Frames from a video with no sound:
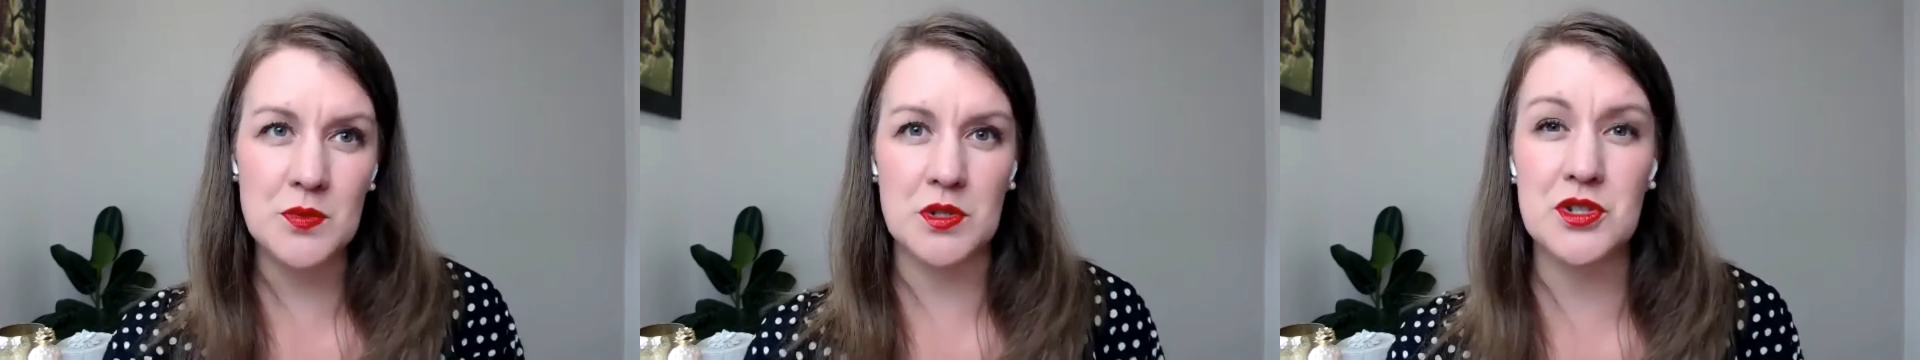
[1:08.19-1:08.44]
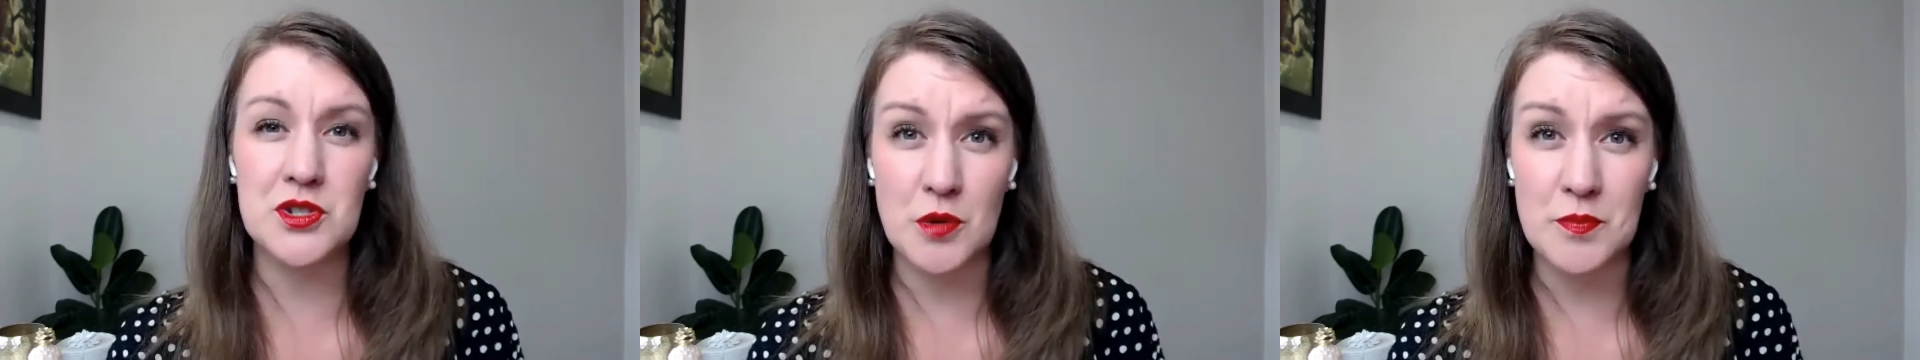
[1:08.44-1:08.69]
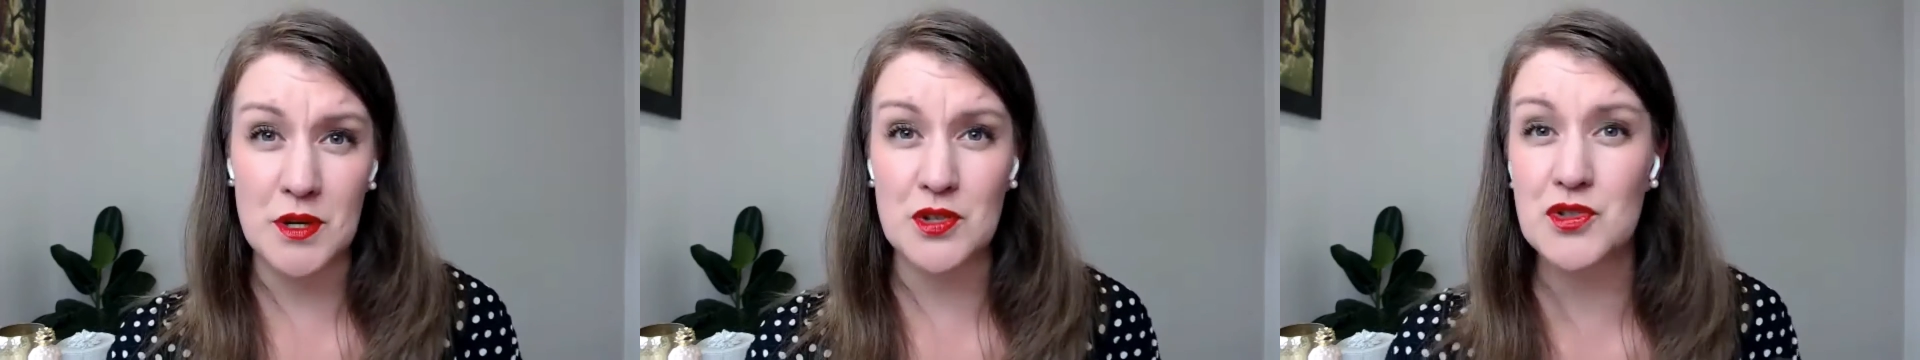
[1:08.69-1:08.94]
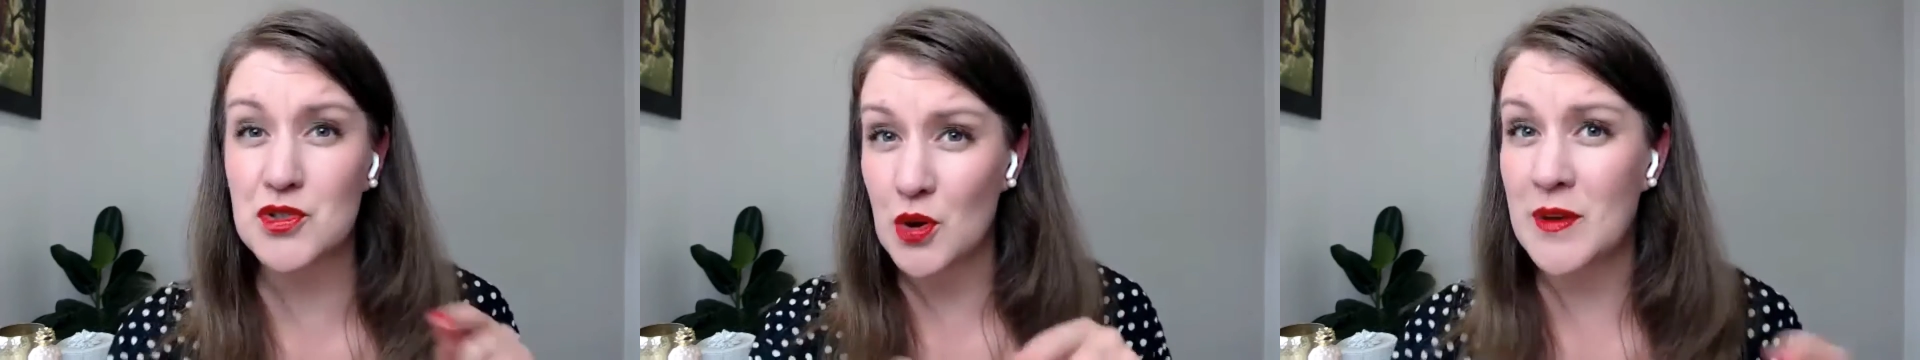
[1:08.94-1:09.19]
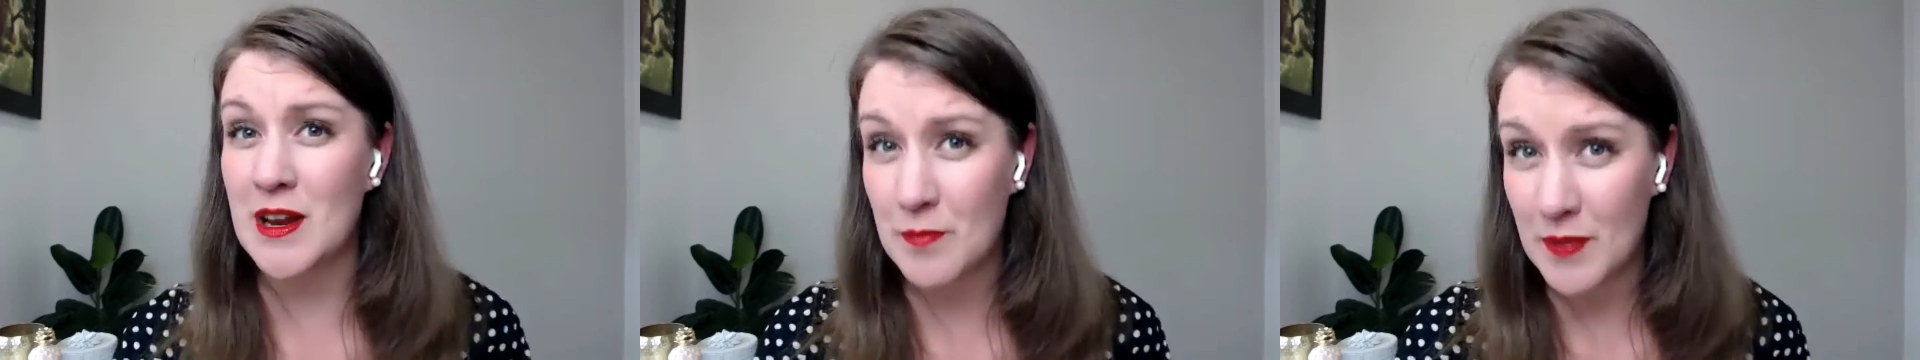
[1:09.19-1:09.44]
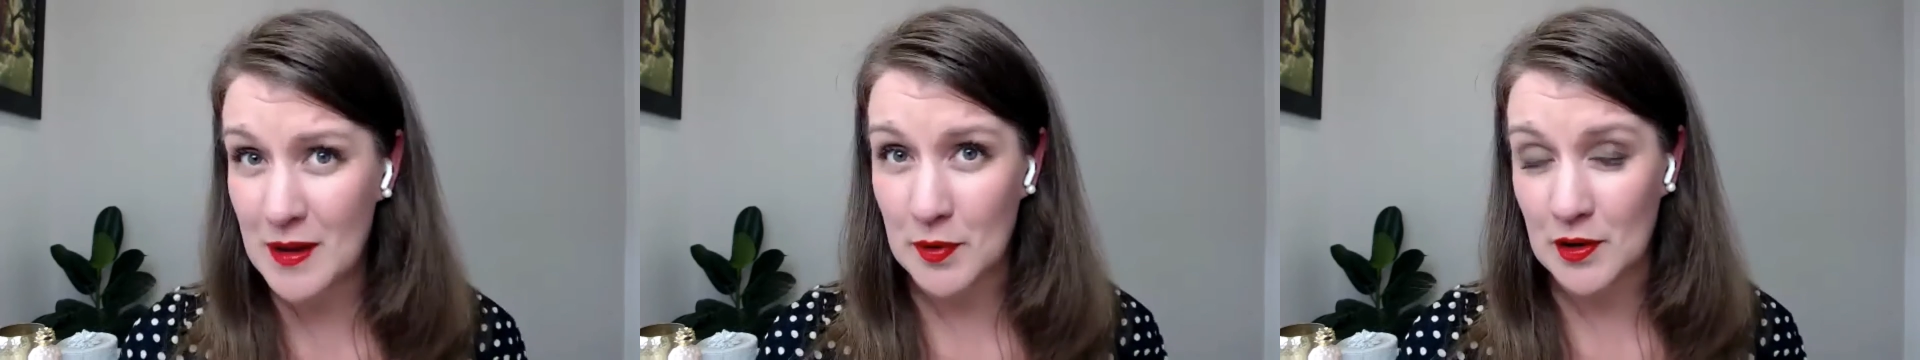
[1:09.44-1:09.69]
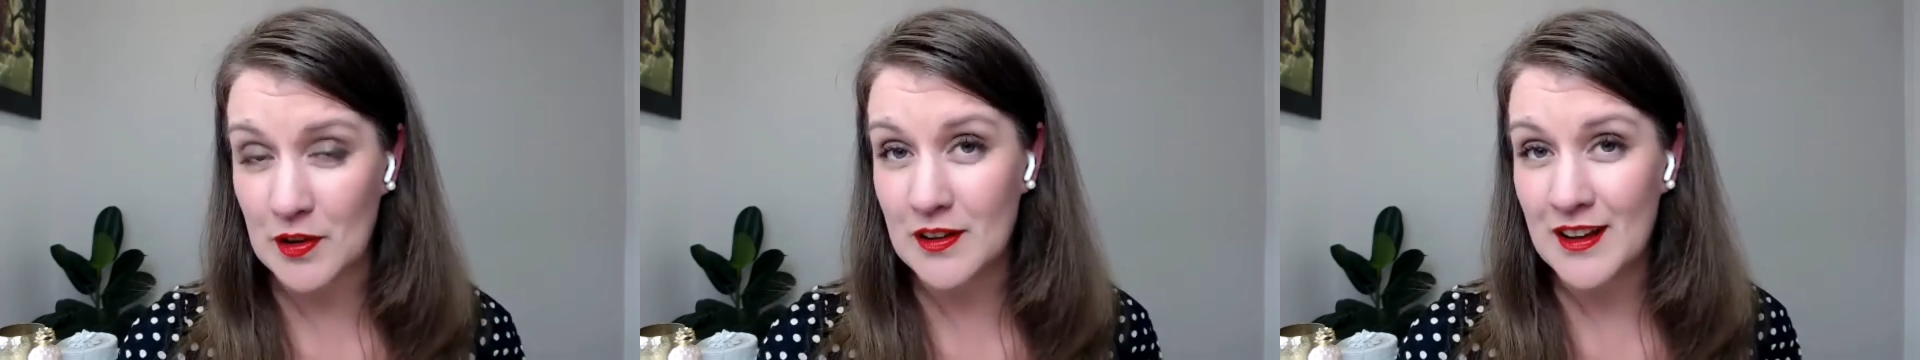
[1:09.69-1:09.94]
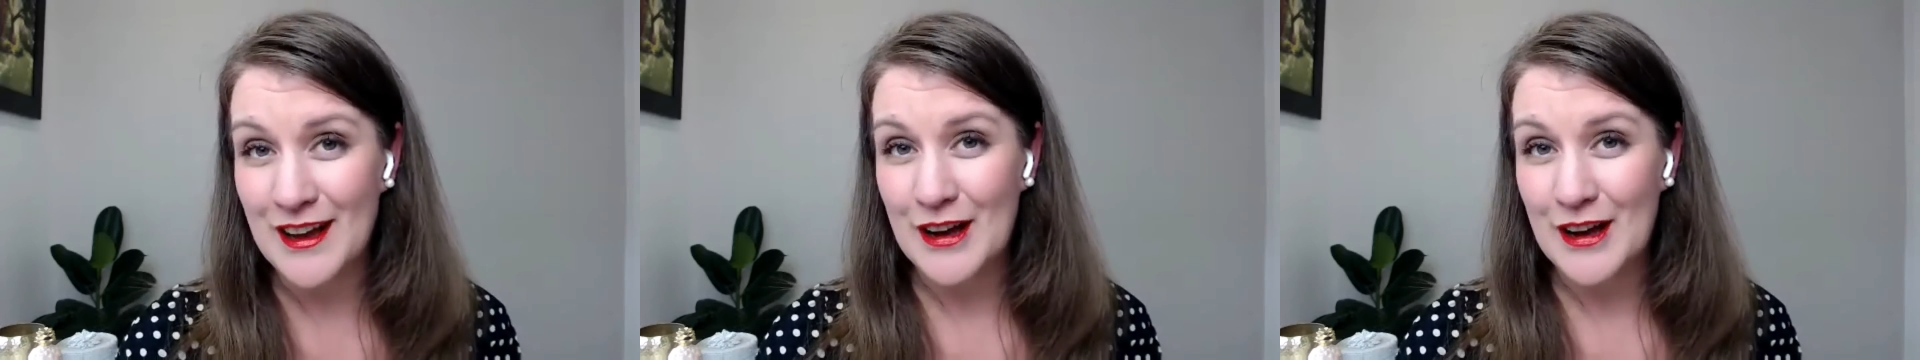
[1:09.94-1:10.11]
what's stopping so many people